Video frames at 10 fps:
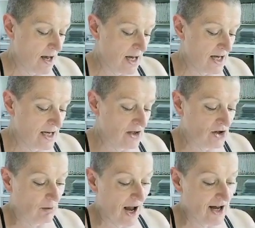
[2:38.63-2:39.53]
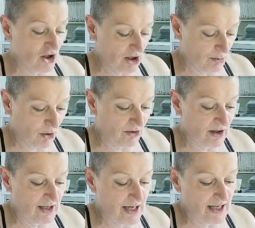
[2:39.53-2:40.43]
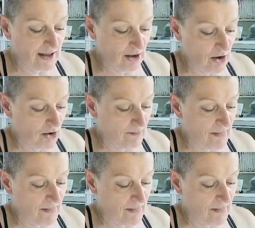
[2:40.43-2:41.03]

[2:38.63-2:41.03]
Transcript: is to actually put the needle on